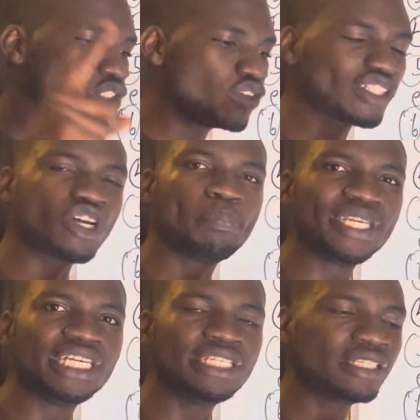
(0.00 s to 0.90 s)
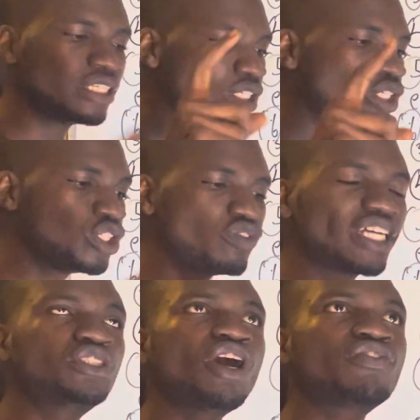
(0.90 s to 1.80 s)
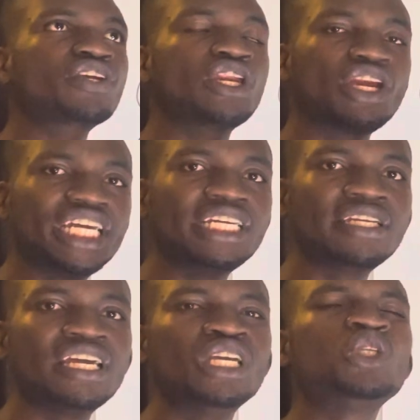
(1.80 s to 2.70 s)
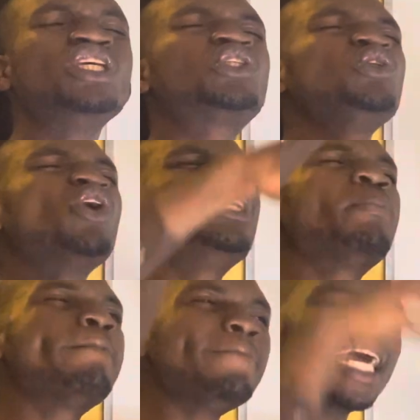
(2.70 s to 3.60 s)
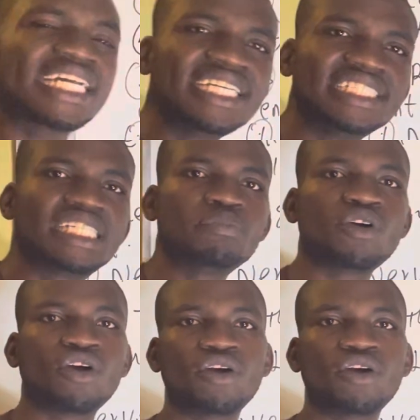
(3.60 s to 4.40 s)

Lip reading: University of Benin, University of Ilorin, you need to know the mechanism